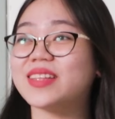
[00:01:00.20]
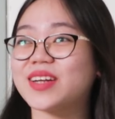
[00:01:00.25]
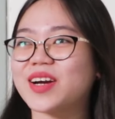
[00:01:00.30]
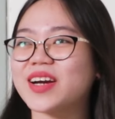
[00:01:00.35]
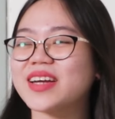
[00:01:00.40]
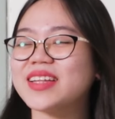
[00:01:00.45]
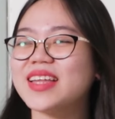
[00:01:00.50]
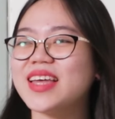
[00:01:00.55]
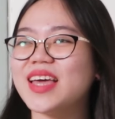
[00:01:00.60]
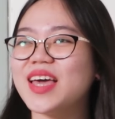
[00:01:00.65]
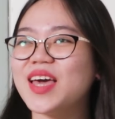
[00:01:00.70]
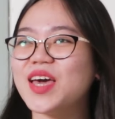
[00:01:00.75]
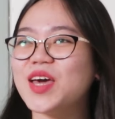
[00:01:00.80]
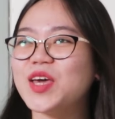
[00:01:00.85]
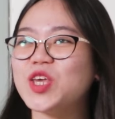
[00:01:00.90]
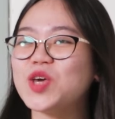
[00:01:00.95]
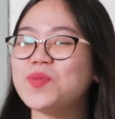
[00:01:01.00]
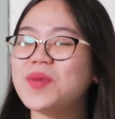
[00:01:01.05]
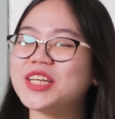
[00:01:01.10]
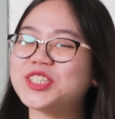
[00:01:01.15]
Third,
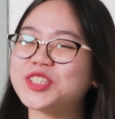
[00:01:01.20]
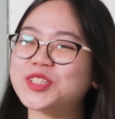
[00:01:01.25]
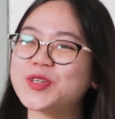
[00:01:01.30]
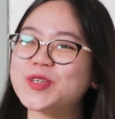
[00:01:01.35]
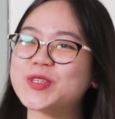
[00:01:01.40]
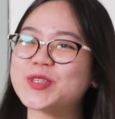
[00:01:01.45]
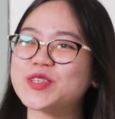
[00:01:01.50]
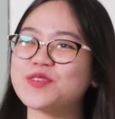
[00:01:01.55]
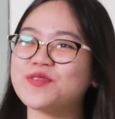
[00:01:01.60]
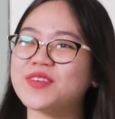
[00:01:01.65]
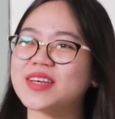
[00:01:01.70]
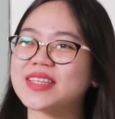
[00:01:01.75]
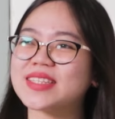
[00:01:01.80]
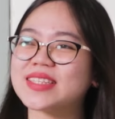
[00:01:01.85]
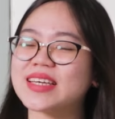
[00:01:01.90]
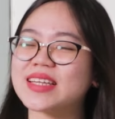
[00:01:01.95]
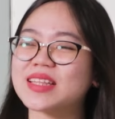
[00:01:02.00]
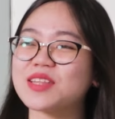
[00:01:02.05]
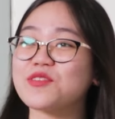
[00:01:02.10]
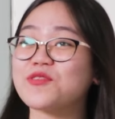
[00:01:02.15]
you may choose to
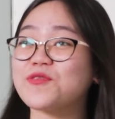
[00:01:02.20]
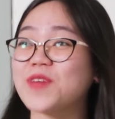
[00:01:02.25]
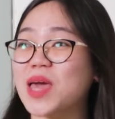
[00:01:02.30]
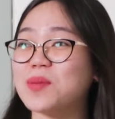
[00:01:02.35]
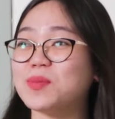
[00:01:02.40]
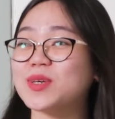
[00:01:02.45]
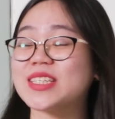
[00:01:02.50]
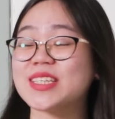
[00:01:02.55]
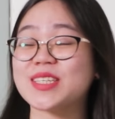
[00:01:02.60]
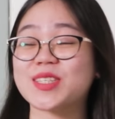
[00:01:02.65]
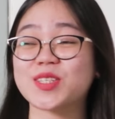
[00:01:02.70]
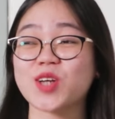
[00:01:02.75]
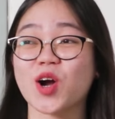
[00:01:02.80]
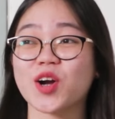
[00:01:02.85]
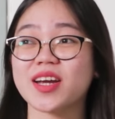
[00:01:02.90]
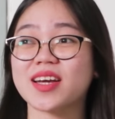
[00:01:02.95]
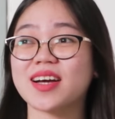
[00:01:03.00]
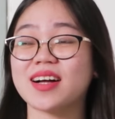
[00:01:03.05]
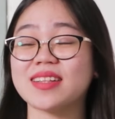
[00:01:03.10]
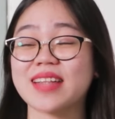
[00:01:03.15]
visit famous
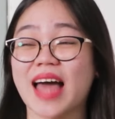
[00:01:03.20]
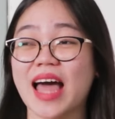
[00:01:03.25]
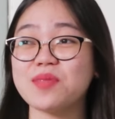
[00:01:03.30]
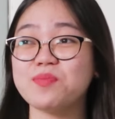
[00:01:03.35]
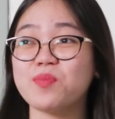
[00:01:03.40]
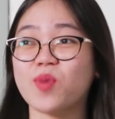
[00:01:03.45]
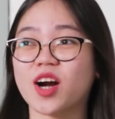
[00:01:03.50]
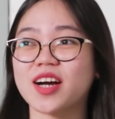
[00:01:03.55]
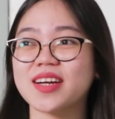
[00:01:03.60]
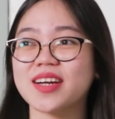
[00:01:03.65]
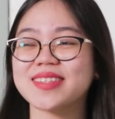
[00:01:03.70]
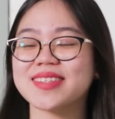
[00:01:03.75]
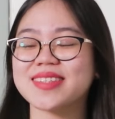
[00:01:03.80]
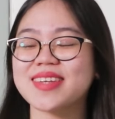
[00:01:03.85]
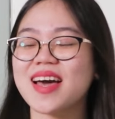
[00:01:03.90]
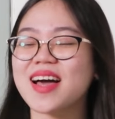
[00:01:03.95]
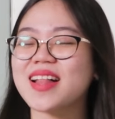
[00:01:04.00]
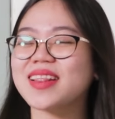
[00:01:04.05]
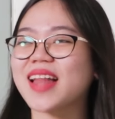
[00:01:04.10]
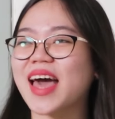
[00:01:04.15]
historical landmarks
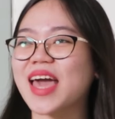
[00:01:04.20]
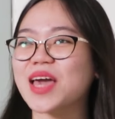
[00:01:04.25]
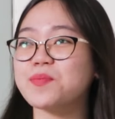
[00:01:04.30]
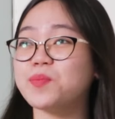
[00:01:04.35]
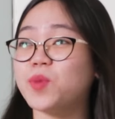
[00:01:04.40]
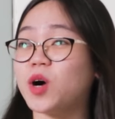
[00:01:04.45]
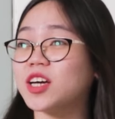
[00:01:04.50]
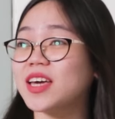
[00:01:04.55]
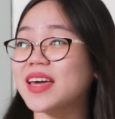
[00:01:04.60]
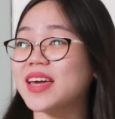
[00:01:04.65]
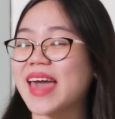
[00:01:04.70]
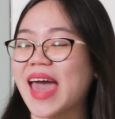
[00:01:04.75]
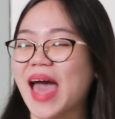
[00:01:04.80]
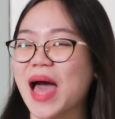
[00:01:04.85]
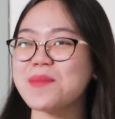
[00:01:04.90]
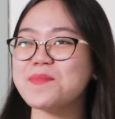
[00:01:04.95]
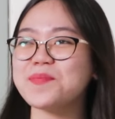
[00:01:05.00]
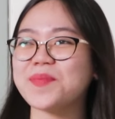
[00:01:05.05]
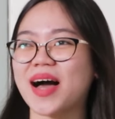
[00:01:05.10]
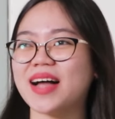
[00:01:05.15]
like
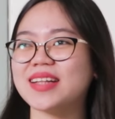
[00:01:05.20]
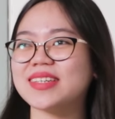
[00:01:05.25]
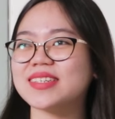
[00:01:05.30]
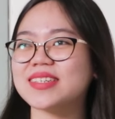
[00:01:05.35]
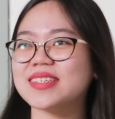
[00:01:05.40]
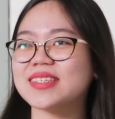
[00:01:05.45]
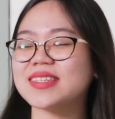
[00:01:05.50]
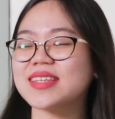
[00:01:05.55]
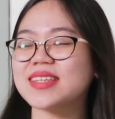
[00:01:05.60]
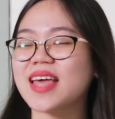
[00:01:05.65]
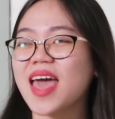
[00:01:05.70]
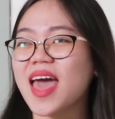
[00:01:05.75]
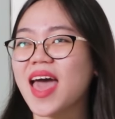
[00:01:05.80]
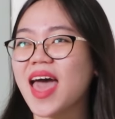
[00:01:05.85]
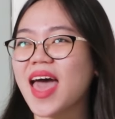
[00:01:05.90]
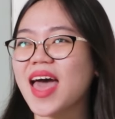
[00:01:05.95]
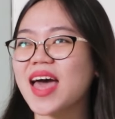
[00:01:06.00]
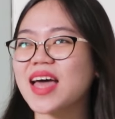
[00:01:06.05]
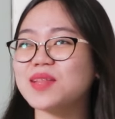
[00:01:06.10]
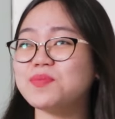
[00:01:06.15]
Buckingham Palace
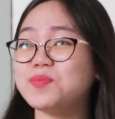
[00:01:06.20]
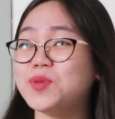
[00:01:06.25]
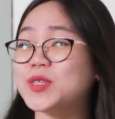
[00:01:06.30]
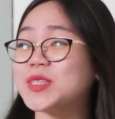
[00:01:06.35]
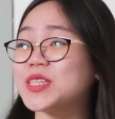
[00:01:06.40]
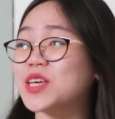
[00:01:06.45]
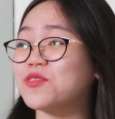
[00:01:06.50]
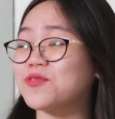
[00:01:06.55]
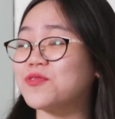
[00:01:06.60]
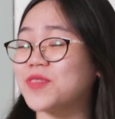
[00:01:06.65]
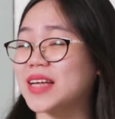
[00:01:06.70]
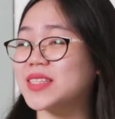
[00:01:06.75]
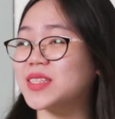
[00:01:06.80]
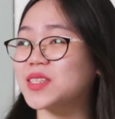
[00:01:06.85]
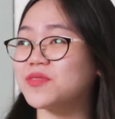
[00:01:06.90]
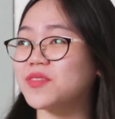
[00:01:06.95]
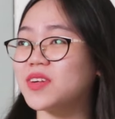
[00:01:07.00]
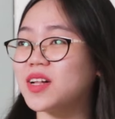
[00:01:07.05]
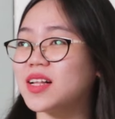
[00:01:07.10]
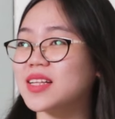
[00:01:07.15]
and music
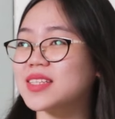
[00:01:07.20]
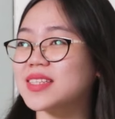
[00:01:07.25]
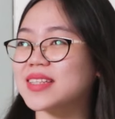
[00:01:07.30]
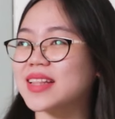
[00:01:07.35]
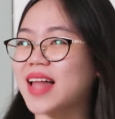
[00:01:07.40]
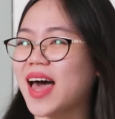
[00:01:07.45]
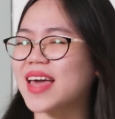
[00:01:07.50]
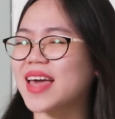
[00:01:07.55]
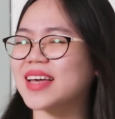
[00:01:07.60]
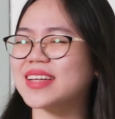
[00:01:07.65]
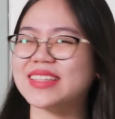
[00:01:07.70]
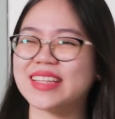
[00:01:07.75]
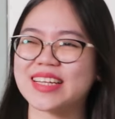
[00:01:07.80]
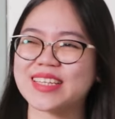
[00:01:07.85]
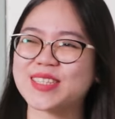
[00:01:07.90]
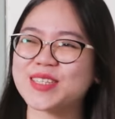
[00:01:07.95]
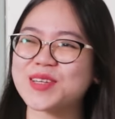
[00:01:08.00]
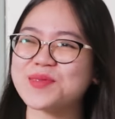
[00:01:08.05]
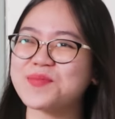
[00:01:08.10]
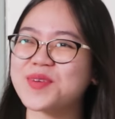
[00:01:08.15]
festivals like
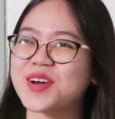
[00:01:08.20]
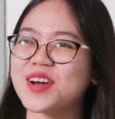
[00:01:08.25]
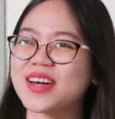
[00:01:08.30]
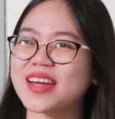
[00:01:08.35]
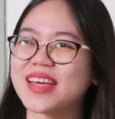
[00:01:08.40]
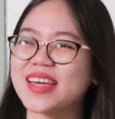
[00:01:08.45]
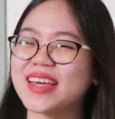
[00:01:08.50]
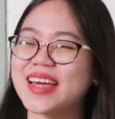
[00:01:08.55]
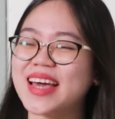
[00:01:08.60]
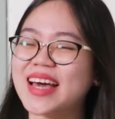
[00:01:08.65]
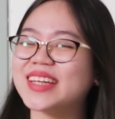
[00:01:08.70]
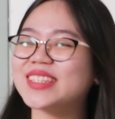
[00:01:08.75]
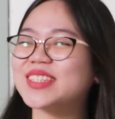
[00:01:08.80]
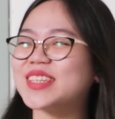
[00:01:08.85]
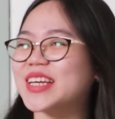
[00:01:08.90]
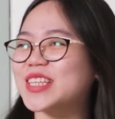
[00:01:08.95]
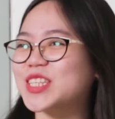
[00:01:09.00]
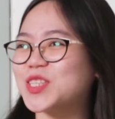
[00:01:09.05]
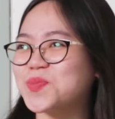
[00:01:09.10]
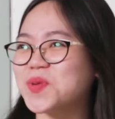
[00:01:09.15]
Glastonbury
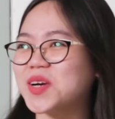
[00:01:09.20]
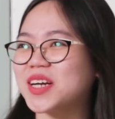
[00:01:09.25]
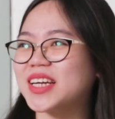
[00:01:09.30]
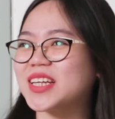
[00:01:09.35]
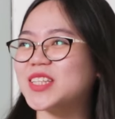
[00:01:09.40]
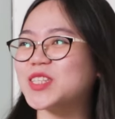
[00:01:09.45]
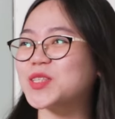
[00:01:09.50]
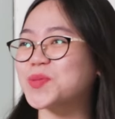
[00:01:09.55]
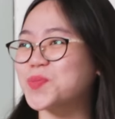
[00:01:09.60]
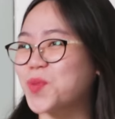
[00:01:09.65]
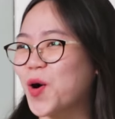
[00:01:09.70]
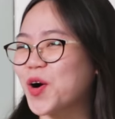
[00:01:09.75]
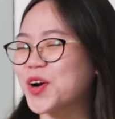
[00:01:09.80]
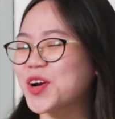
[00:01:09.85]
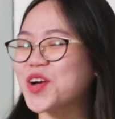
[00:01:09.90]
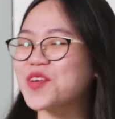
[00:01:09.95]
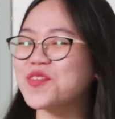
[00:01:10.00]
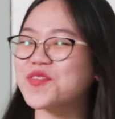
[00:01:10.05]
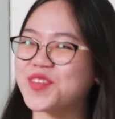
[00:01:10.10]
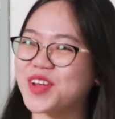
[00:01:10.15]
to experience more
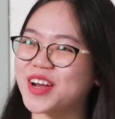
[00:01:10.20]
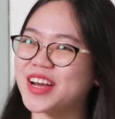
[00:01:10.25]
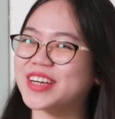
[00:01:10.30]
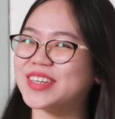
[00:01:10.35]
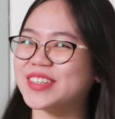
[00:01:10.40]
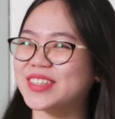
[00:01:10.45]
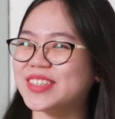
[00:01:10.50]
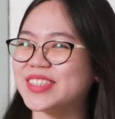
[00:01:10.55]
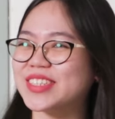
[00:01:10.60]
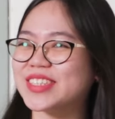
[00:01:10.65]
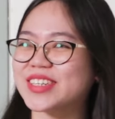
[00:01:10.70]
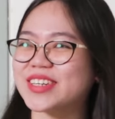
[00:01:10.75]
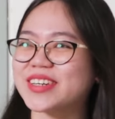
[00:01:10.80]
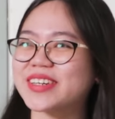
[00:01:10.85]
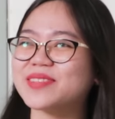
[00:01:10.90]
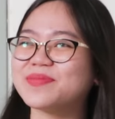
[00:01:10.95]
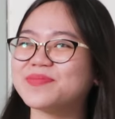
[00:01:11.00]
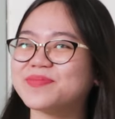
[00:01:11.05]
of their culture.